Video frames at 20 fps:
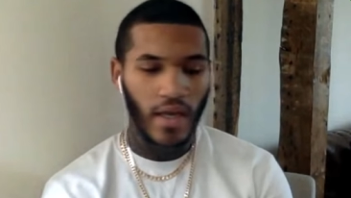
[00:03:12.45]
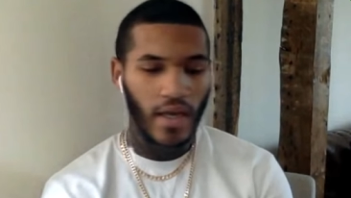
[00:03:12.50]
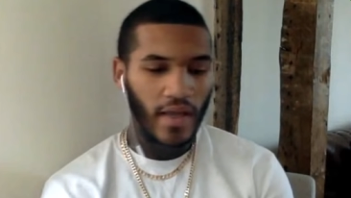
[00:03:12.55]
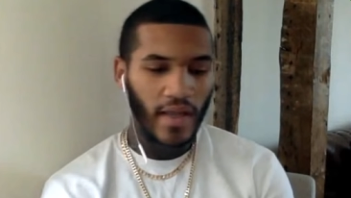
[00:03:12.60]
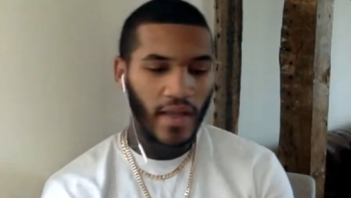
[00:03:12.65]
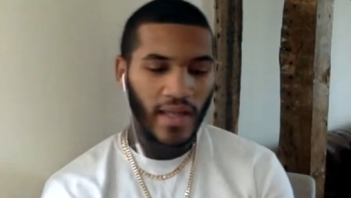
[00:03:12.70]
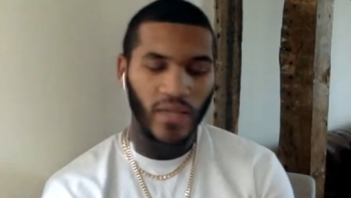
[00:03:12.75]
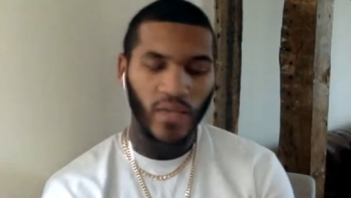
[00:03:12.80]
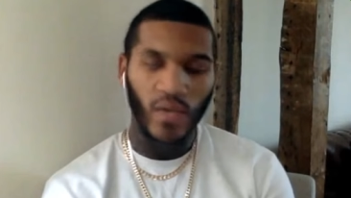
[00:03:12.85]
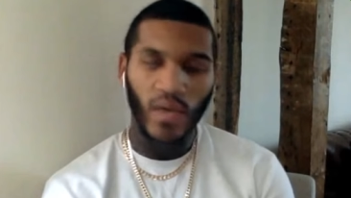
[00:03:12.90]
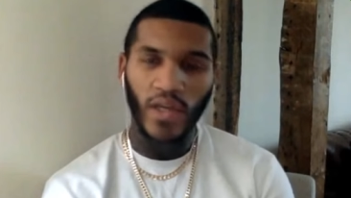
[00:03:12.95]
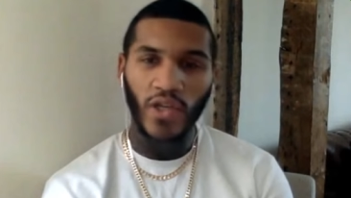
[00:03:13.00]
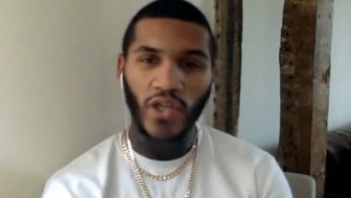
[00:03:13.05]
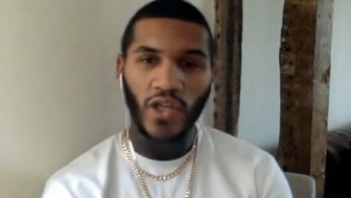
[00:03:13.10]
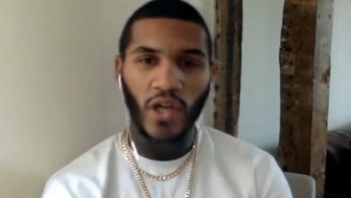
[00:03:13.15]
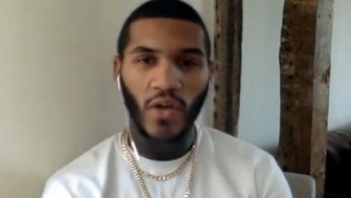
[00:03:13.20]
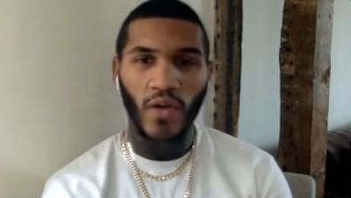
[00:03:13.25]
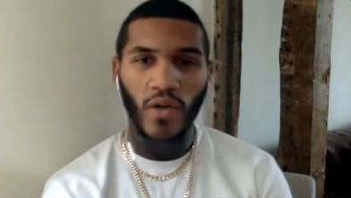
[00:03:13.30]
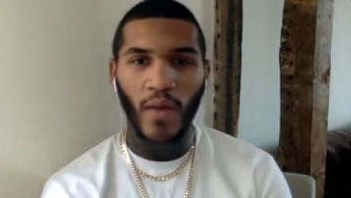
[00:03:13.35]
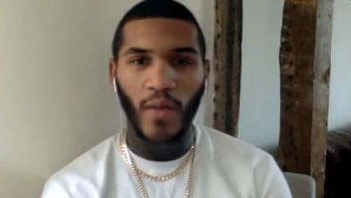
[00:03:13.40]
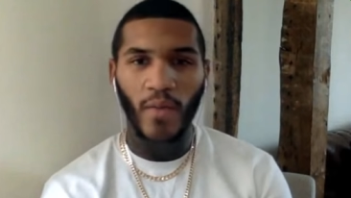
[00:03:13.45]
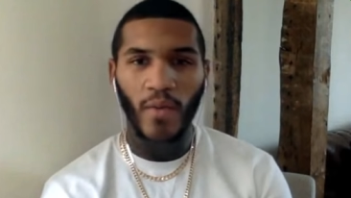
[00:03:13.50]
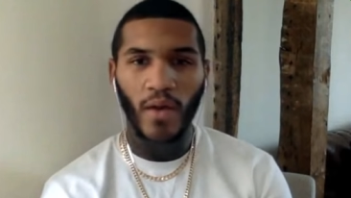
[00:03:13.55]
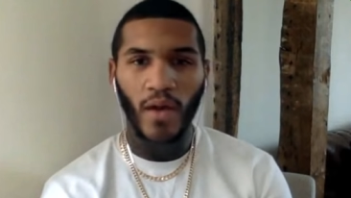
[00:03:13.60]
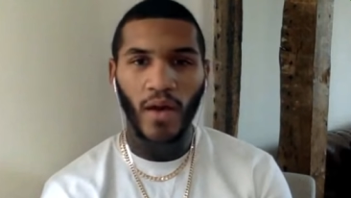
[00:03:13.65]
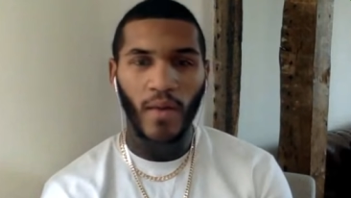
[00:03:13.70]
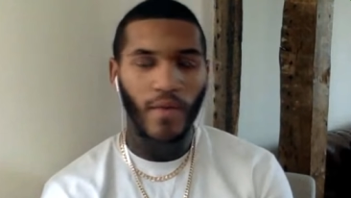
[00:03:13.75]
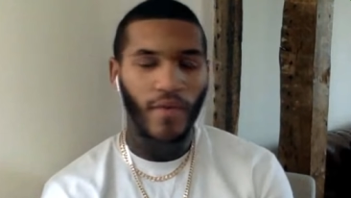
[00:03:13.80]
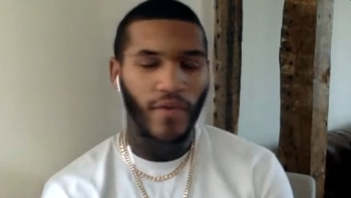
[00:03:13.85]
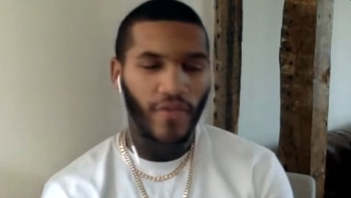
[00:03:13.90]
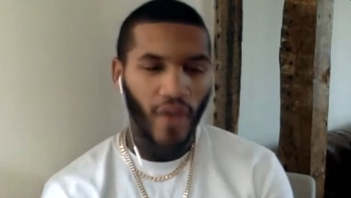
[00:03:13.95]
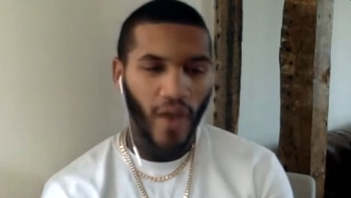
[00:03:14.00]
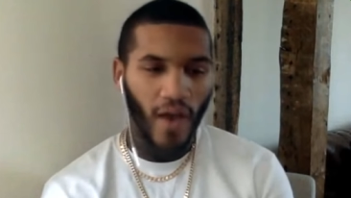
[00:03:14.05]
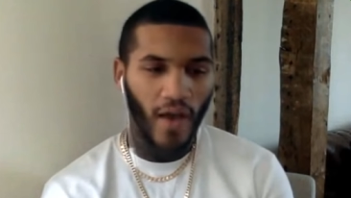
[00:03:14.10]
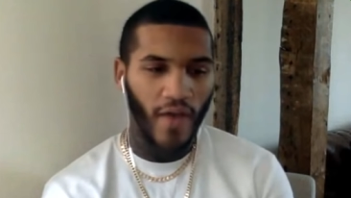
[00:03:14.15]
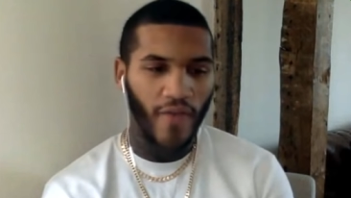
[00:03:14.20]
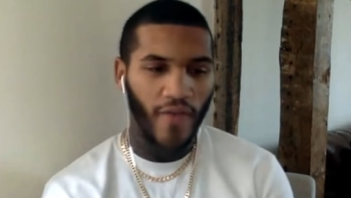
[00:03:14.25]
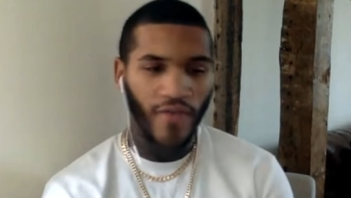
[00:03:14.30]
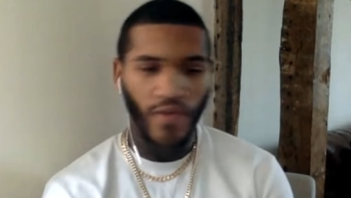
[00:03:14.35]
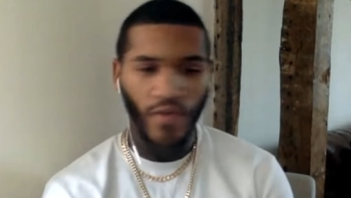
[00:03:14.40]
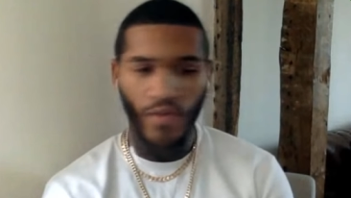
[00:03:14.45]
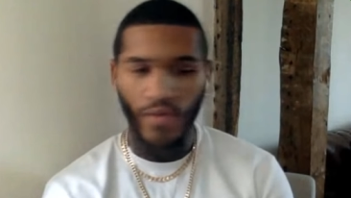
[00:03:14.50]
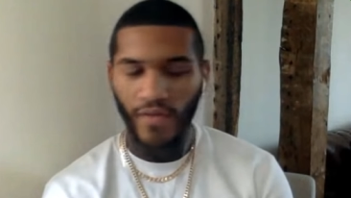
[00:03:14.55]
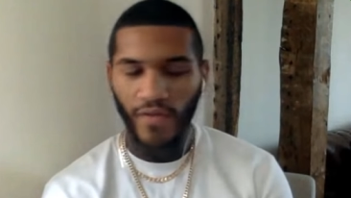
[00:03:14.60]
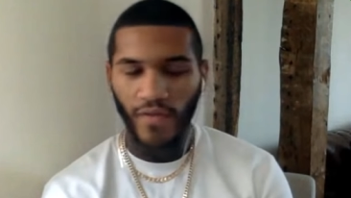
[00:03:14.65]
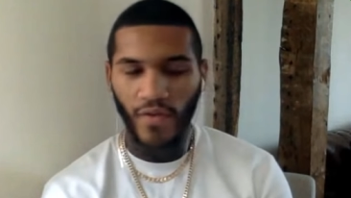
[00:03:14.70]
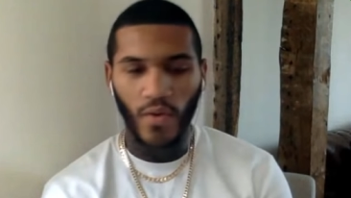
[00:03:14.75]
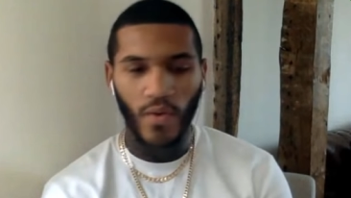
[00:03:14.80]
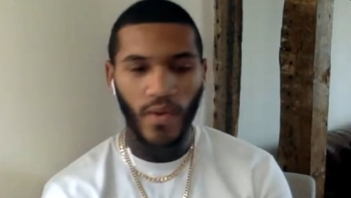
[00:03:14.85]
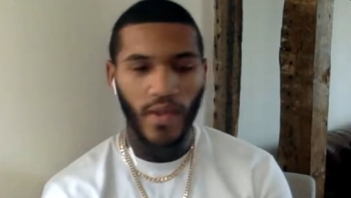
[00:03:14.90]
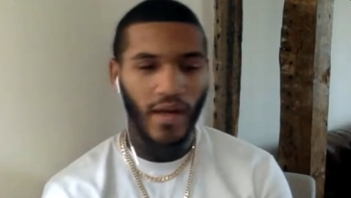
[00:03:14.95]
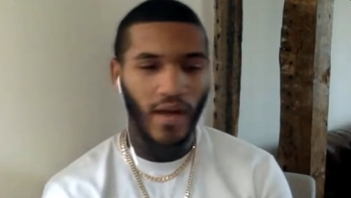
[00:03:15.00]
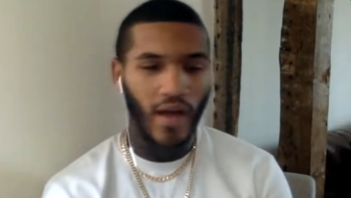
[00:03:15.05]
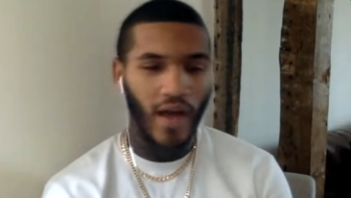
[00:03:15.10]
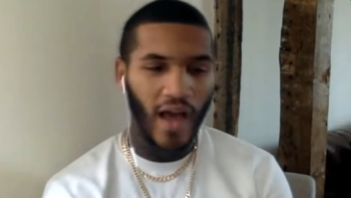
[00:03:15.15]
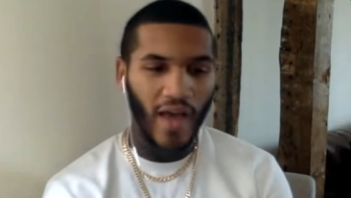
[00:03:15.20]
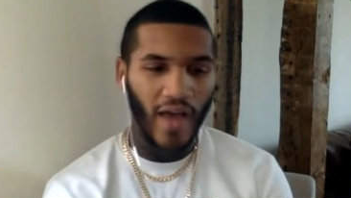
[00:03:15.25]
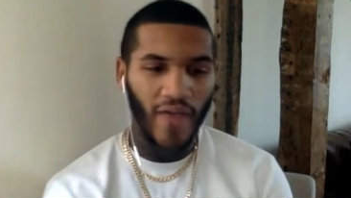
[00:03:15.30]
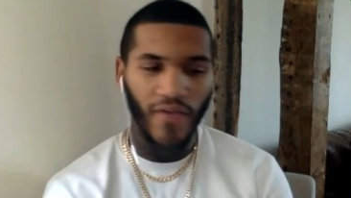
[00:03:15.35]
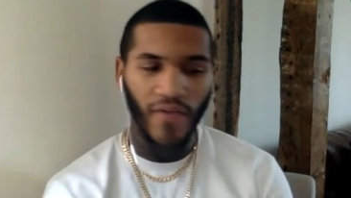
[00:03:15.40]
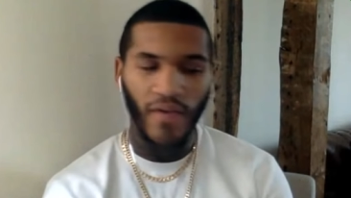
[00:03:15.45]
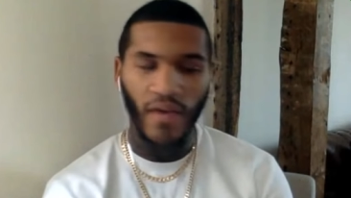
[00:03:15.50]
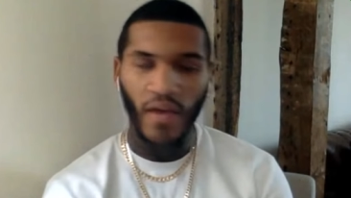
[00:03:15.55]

that's where you show that I'm I'm a fighter through and through in life